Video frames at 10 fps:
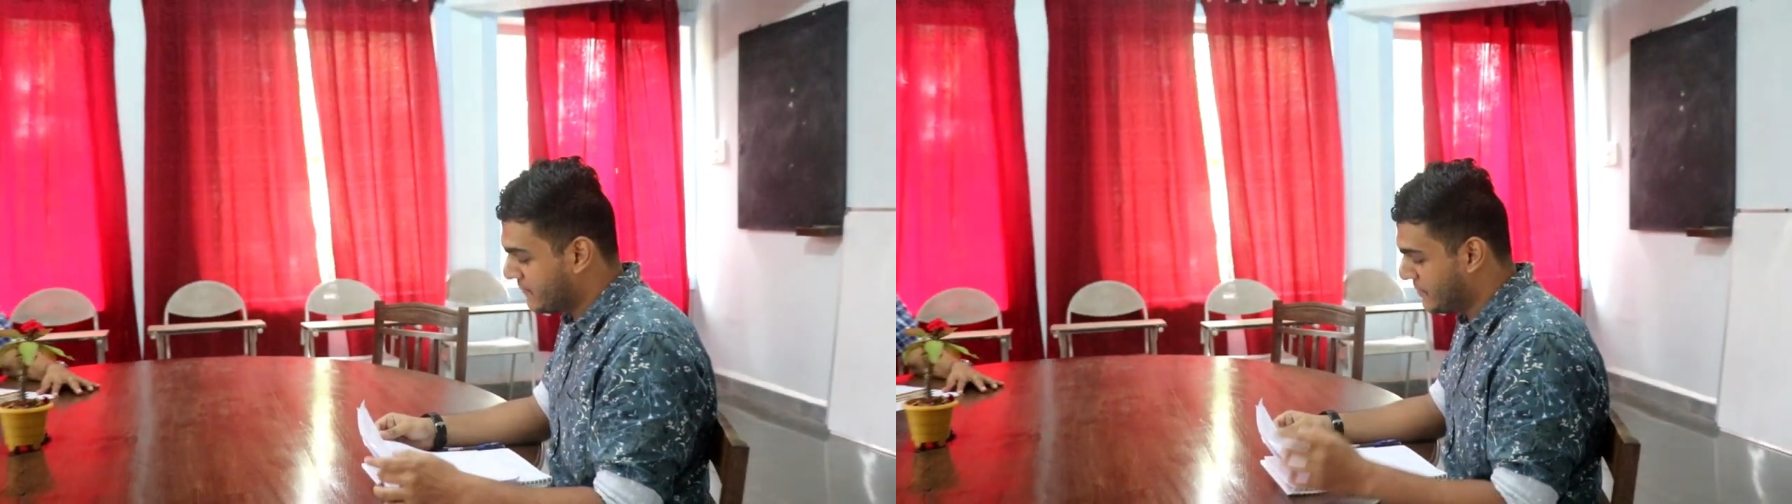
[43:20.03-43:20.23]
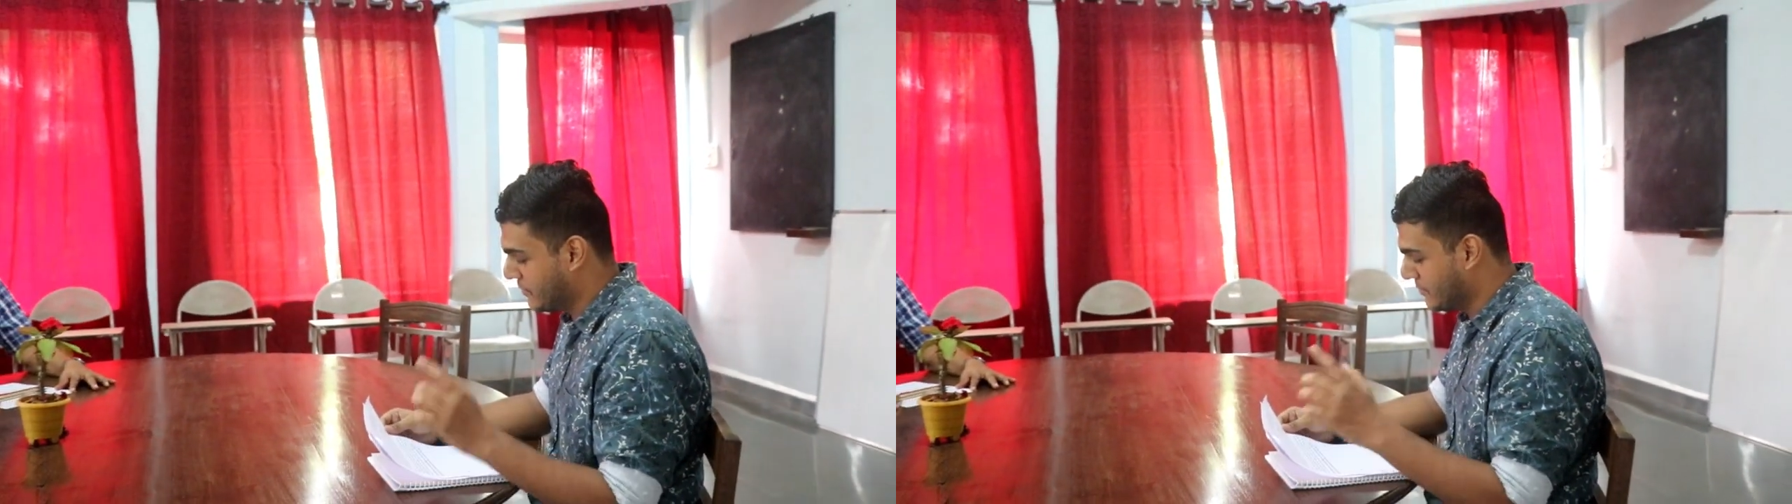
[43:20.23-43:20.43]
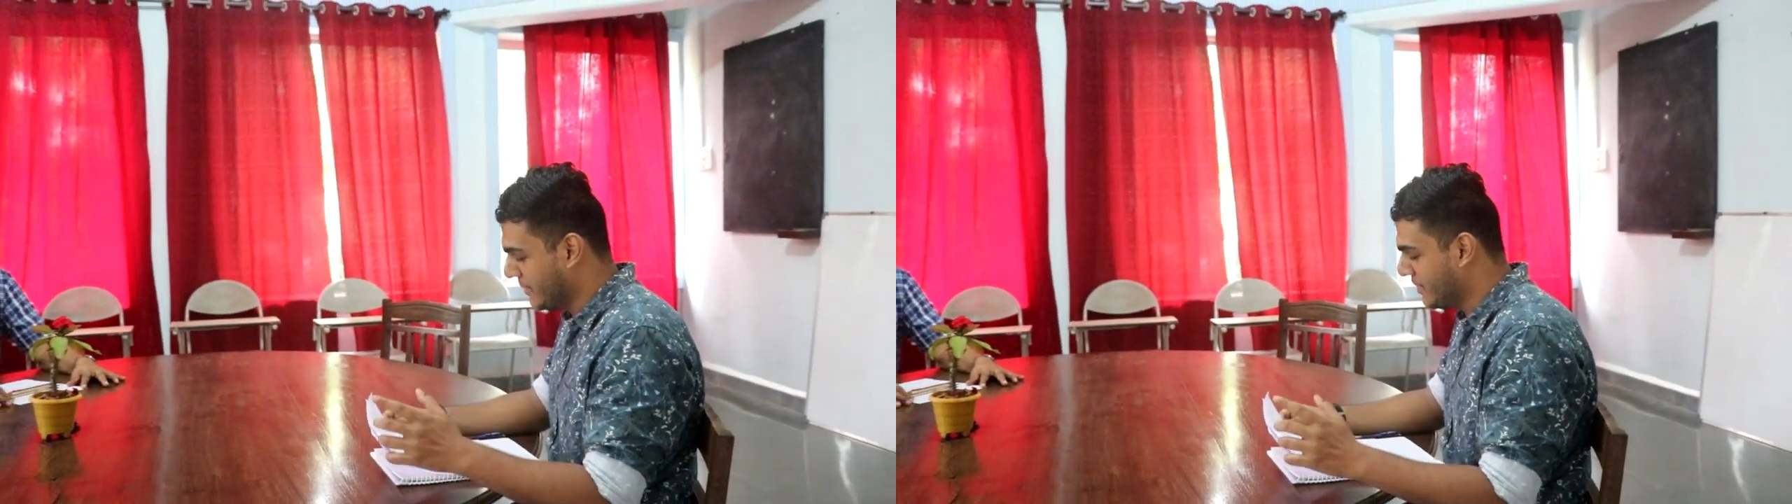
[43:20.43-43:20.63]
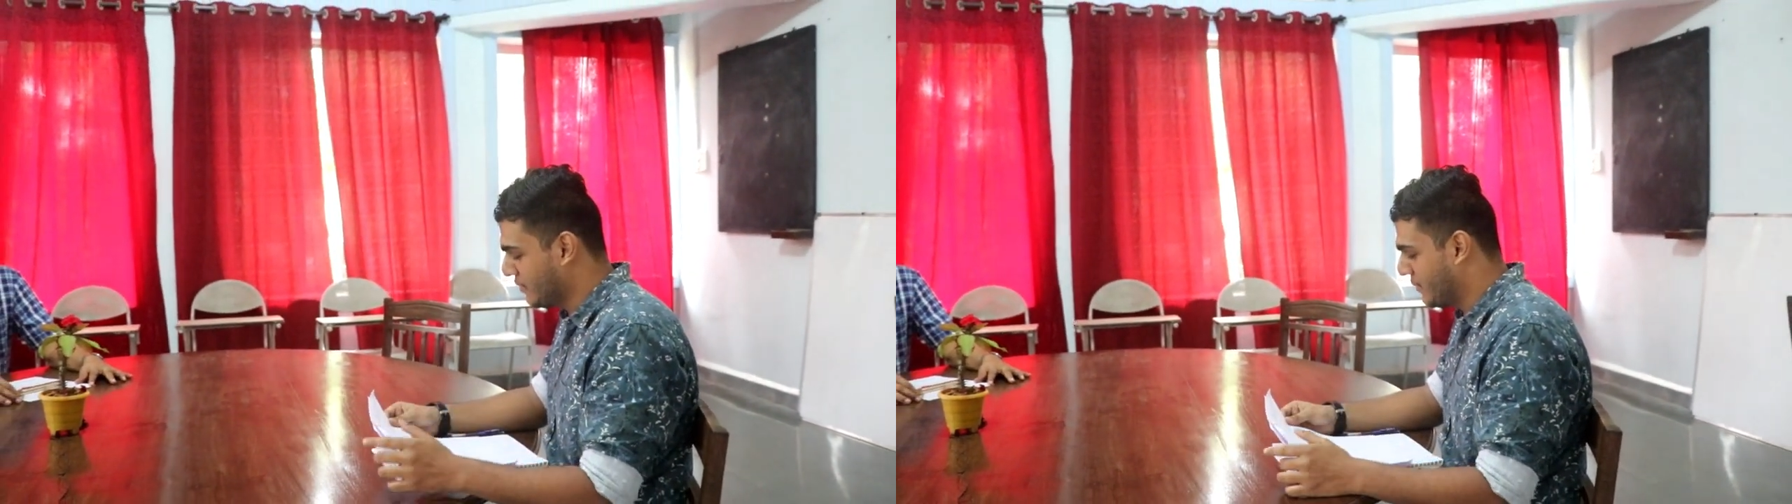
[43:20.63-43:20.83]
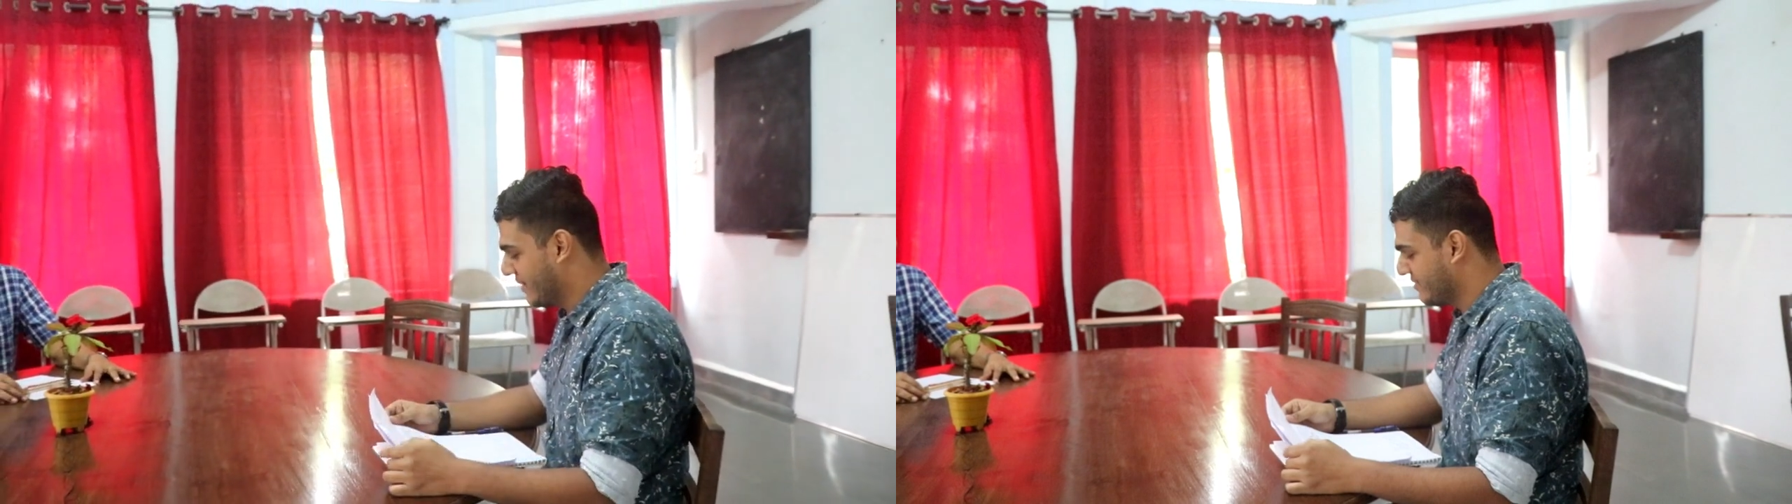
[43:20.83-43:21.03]
we could meet
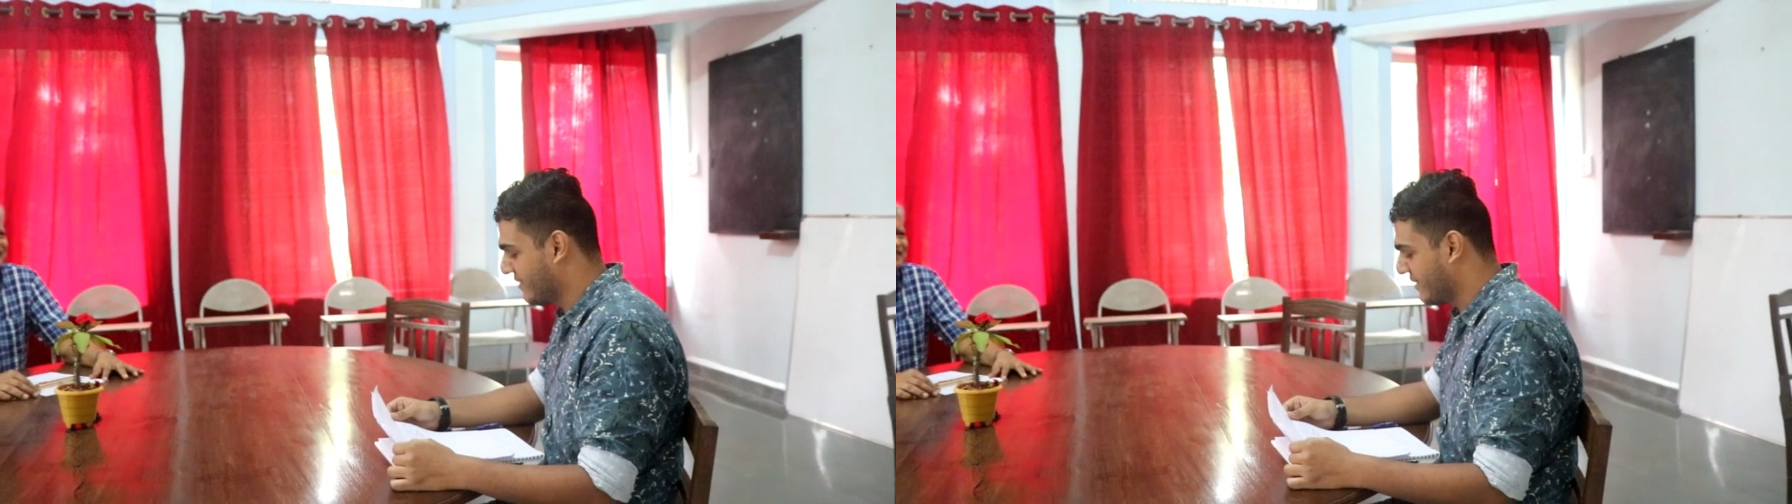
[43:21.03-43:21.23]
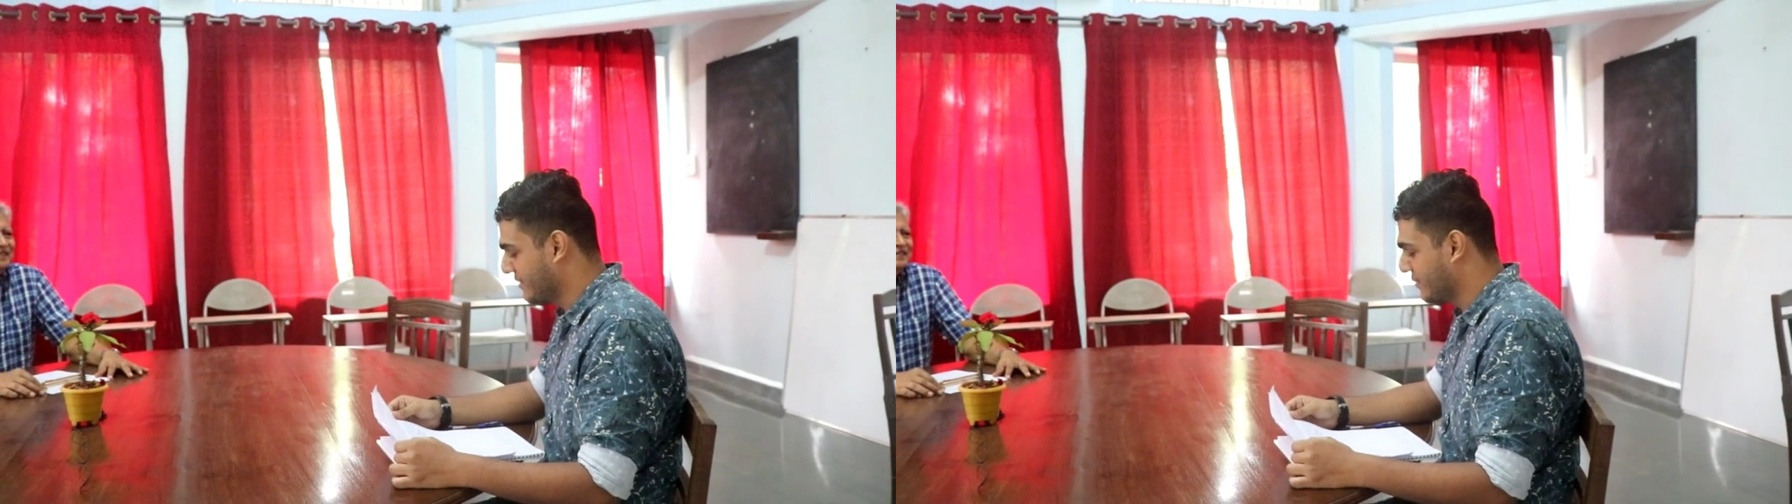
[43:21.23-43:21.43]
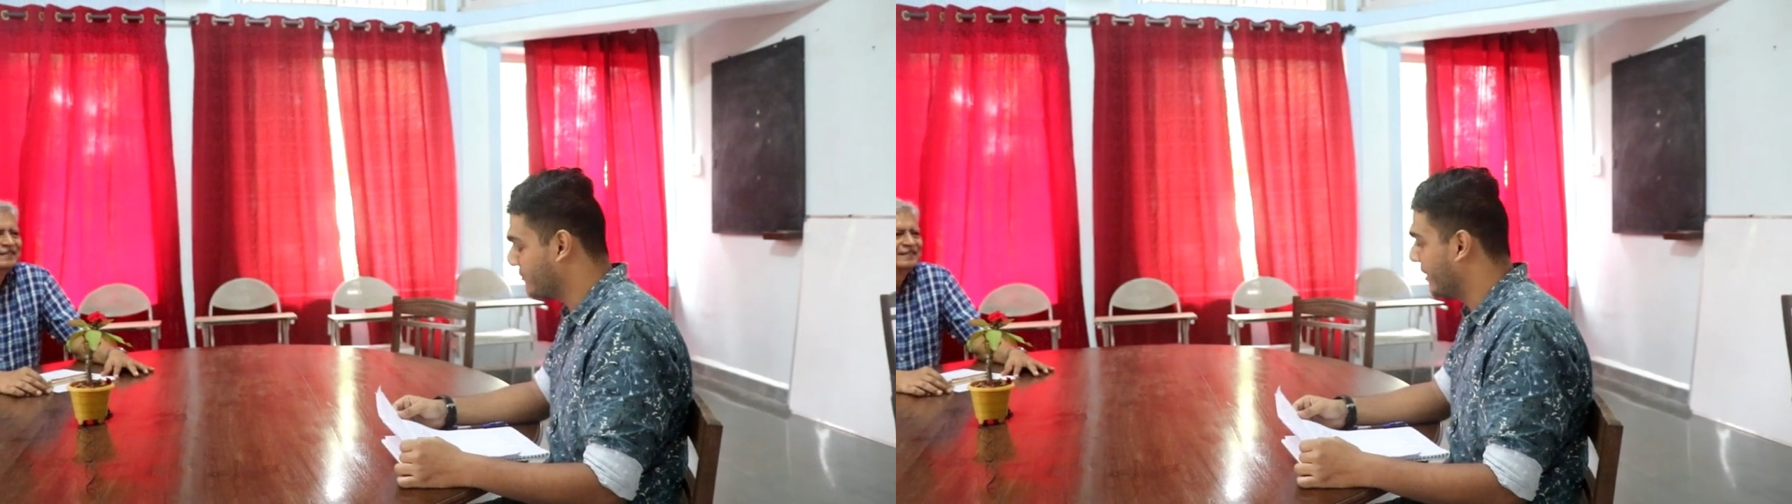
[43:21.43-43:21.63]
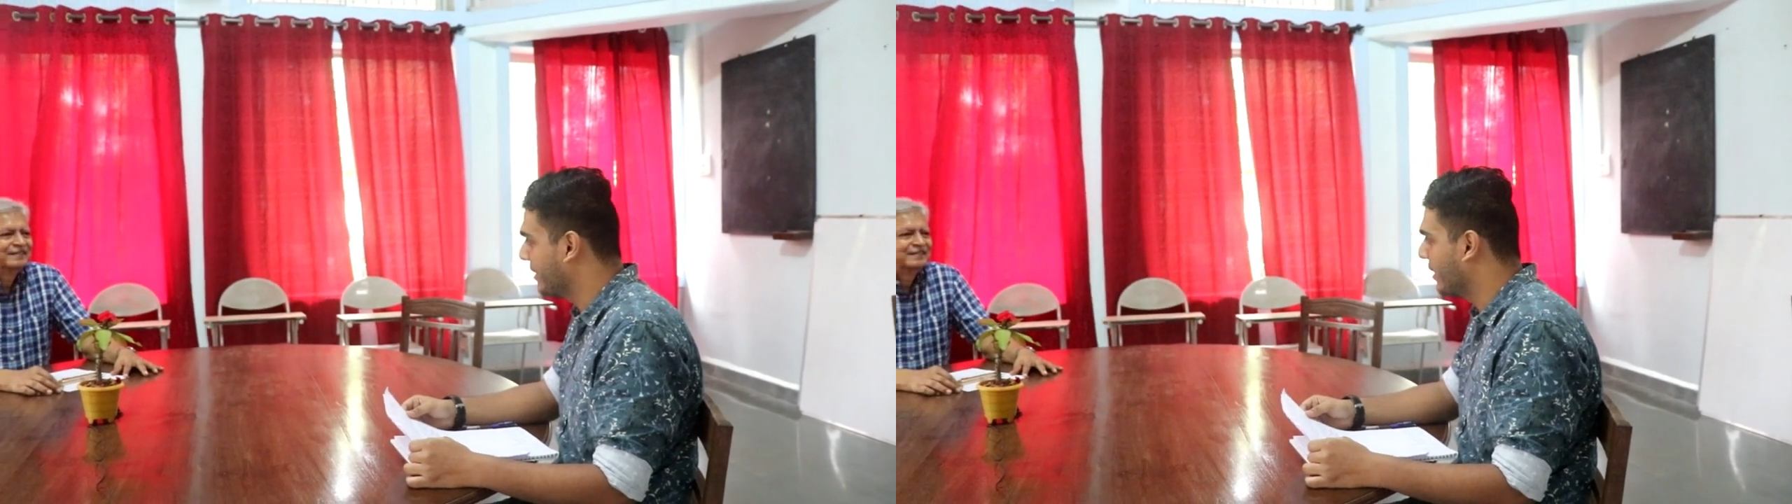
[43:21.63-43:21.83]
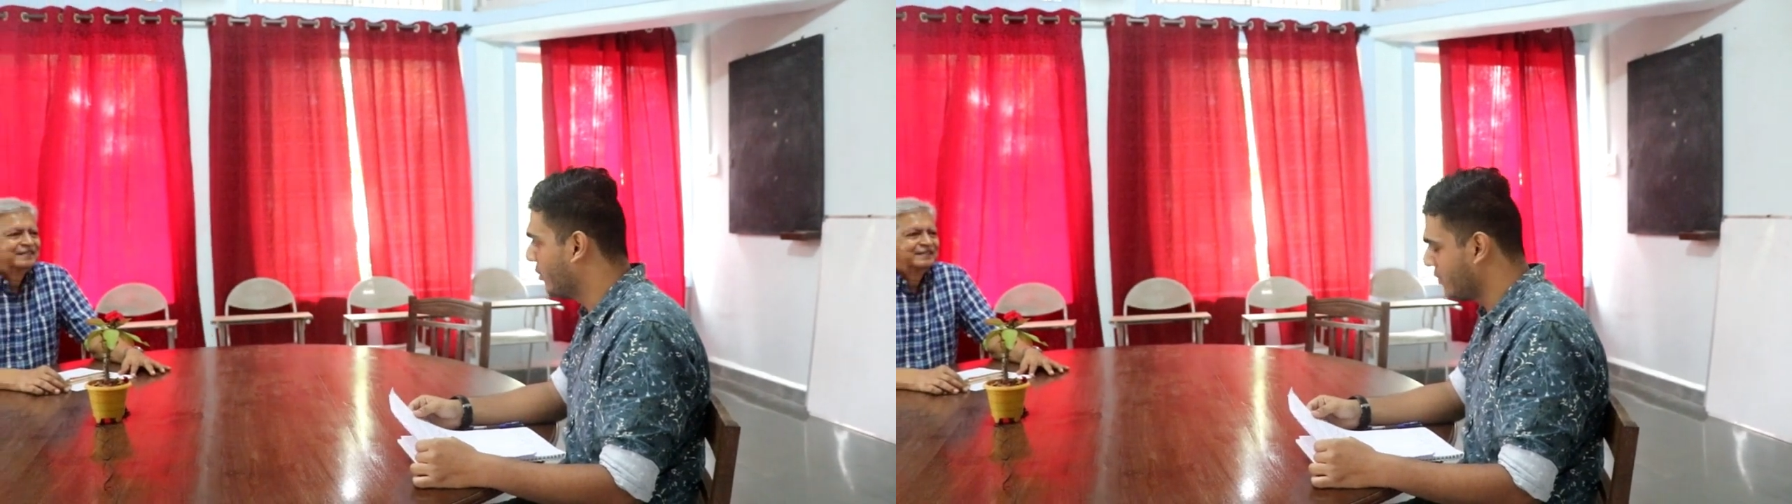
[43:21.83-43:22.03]
you once again to
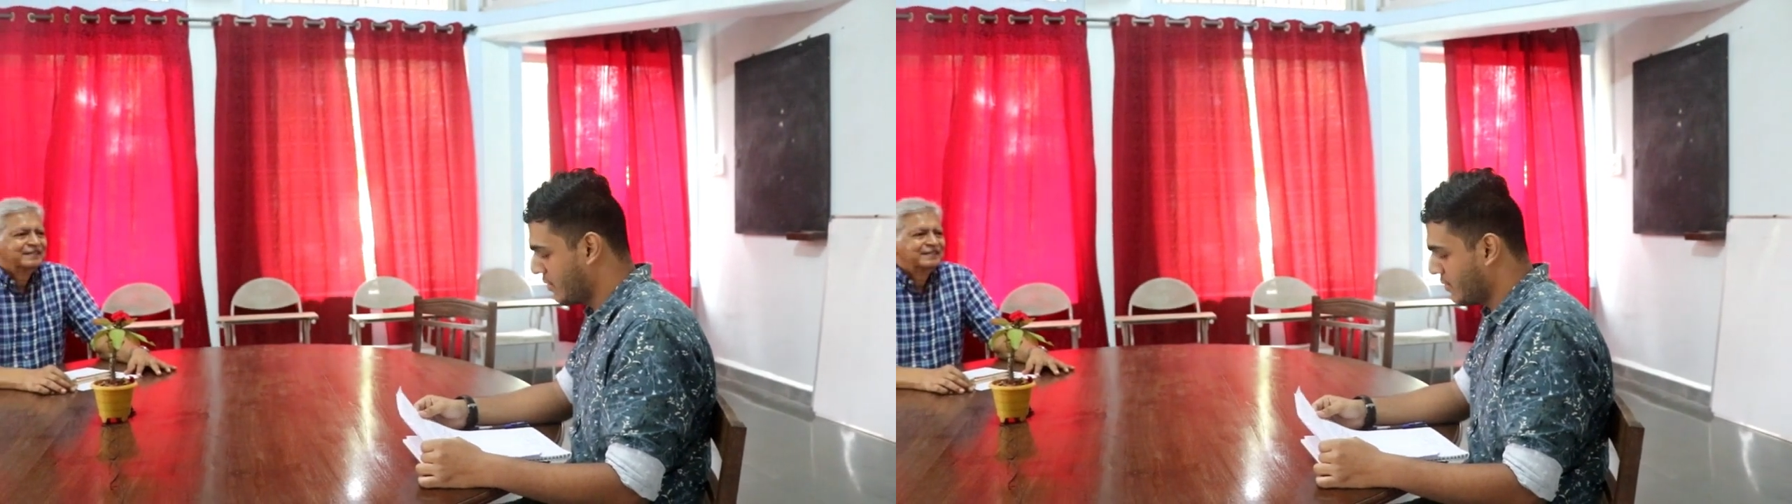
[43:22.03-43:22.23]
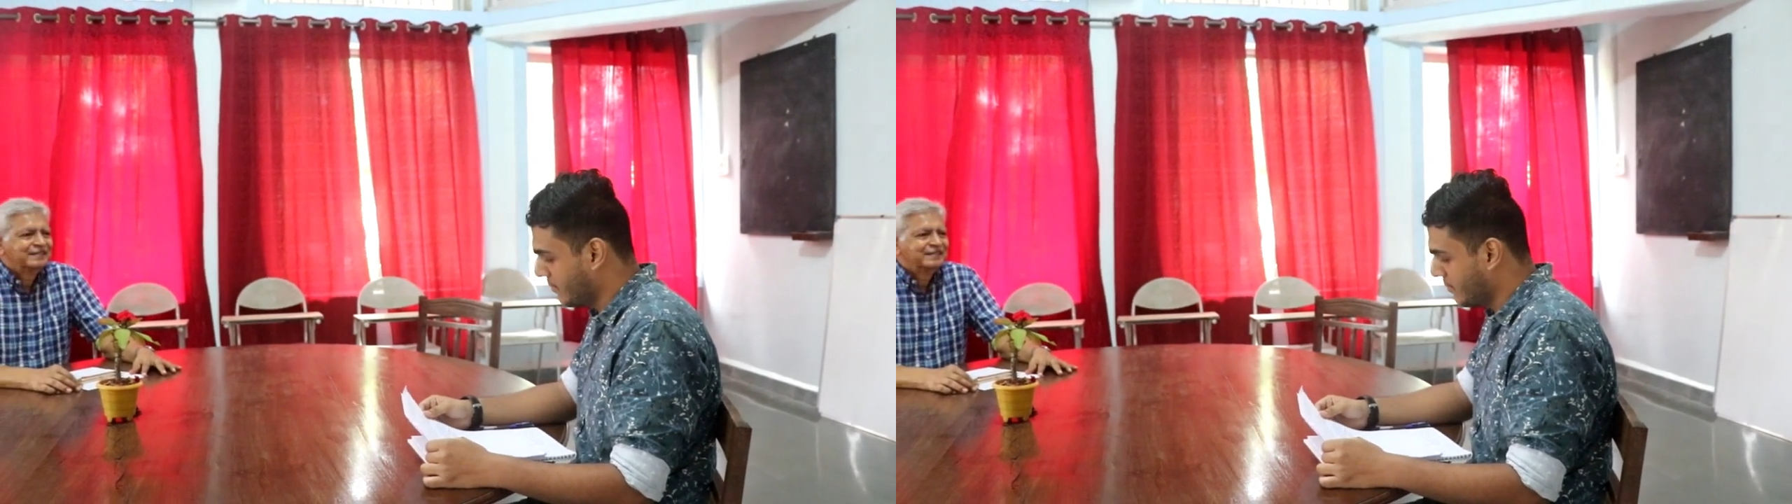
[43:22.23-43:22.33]
find out